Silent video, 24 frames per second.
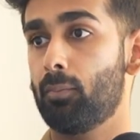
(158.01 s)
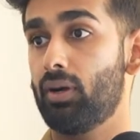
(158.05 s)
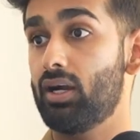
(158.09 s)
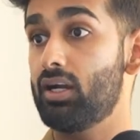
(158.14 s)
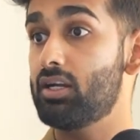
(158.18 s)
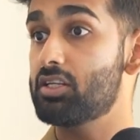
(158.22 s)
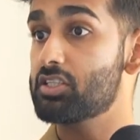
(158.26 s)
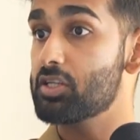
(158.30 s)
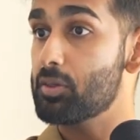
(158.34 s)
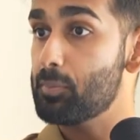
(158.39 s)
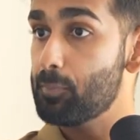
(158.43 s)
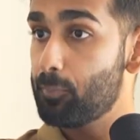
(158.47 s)

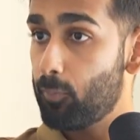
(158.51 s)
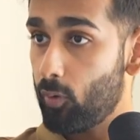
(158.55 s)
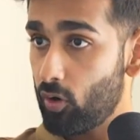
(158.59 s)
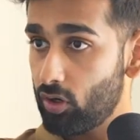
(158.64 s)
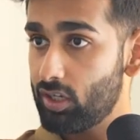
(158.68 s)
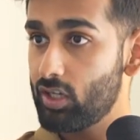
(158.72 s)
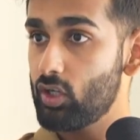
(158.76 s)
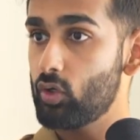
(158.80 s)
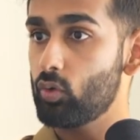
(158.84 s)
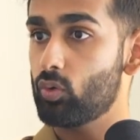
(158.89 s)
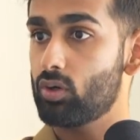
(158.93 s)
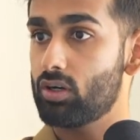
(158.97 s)
But it's
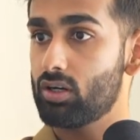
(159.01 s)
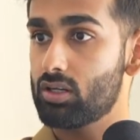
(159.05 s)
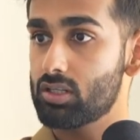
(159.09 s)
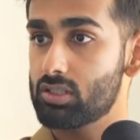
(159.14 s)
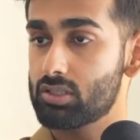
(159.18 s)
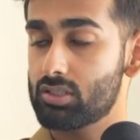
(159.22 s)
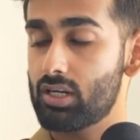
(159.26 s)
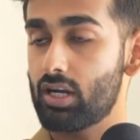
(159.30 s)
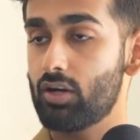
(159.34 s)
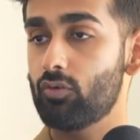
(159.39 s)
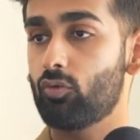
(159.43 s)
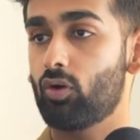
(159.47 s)
important to
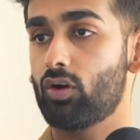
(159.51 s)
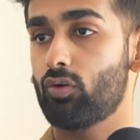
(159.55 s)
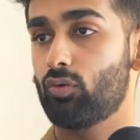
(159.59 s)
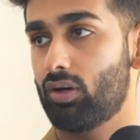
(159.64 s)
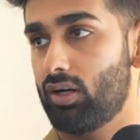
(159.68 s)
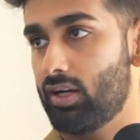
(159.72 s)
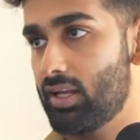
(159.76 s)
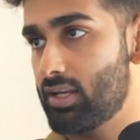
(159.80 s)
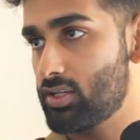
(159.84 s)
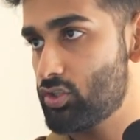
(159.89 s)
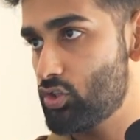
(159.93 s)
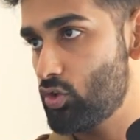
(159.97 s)
understand what the
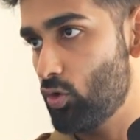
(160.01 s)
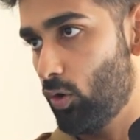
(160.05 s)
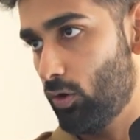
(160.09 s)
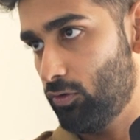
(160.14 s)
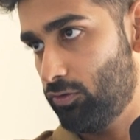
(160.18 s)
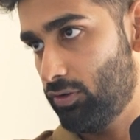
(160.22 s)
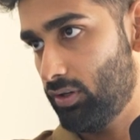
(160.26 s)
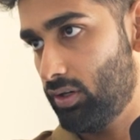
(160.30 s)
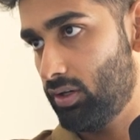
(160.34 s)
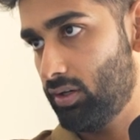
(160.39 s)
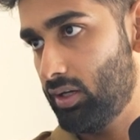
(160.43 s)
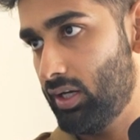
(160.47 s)
world has to
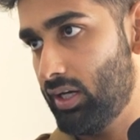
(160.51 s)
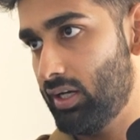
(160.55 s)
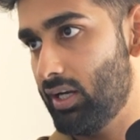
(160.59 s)
offer.